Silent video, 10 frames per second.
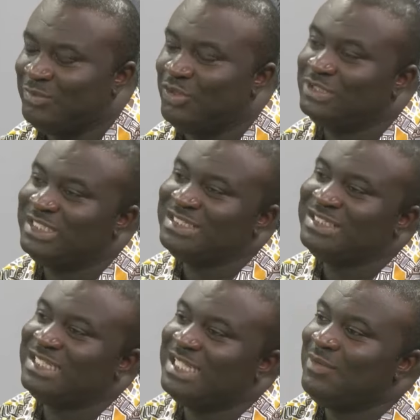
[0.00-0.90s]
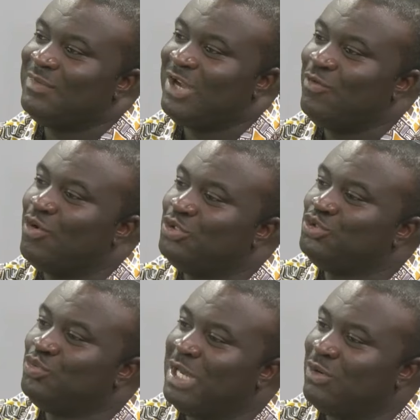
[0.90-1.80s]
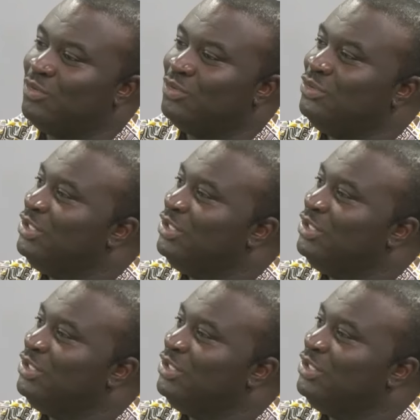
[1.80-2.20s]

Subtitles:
because that's the time I will show back on